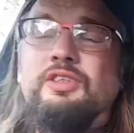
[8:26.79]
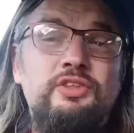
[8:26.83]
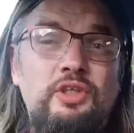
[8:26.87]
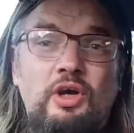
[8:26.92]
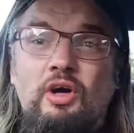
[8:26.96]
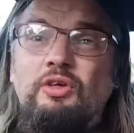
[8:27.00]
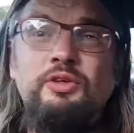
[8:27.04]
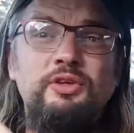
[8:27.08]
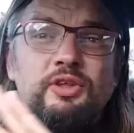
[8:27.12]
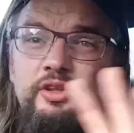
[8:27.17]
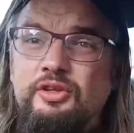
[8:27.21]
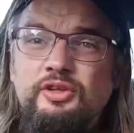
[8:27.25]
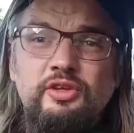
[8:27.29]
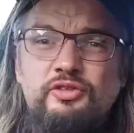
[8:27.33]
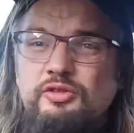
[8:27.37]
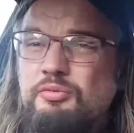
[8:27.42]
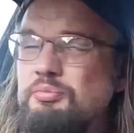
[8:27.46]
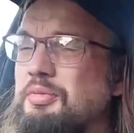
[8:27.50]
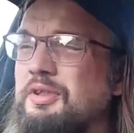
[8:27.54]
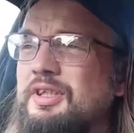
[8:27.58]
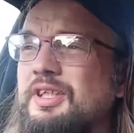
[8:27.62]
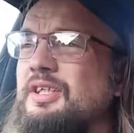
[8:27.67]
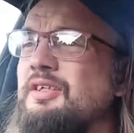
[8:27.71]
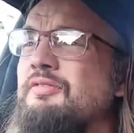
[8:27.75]
because Honda
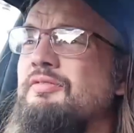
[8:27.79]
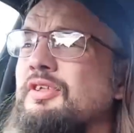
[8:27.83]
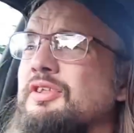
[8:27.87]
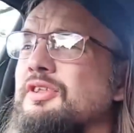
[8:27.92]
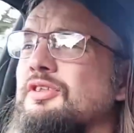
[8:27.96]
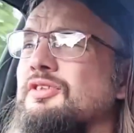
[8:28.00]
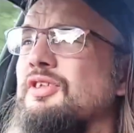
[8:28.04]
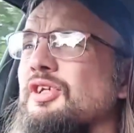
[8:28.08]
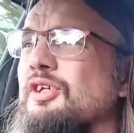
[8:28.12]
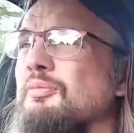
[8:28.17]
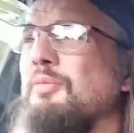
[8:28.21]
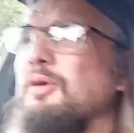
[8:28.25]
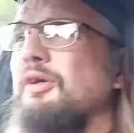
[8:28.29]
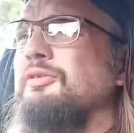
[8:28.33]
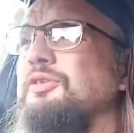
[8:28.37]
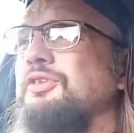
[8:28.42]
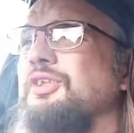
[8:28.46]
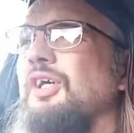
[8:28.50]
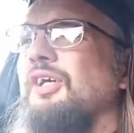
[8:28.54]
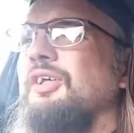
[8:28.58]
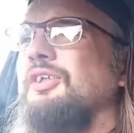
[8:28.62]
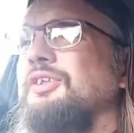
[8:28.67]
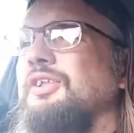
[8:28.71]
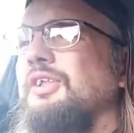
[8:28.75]
doesn't believe in
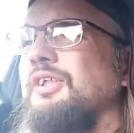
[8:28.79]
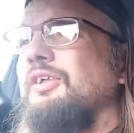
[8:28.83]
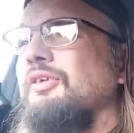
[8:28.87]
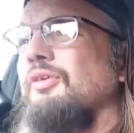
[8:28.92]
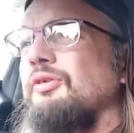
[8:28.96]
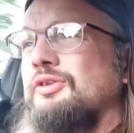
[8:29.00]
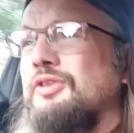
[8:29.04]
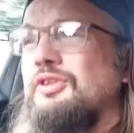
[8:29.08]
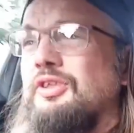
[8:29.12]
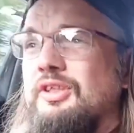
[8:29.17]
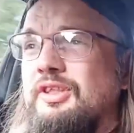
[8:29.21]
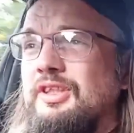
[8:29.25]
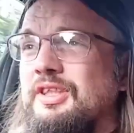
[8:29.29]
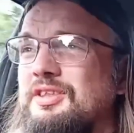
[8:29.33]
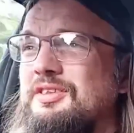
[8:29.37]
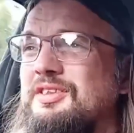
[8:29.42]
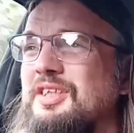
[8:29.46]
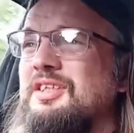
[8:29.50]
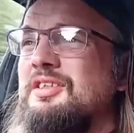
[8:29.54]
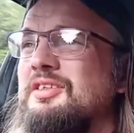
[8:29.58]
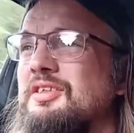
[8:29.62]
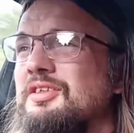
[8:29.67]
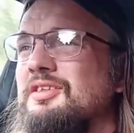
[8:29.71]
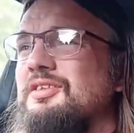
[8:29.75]
turbocharging, or certainly
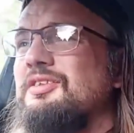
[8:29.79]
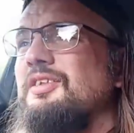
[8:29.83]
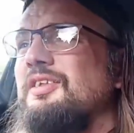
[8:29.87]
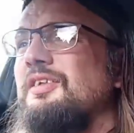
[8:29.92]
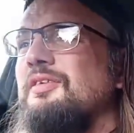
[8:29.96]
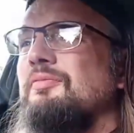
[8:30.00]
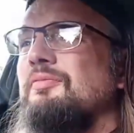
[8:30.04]
didn't.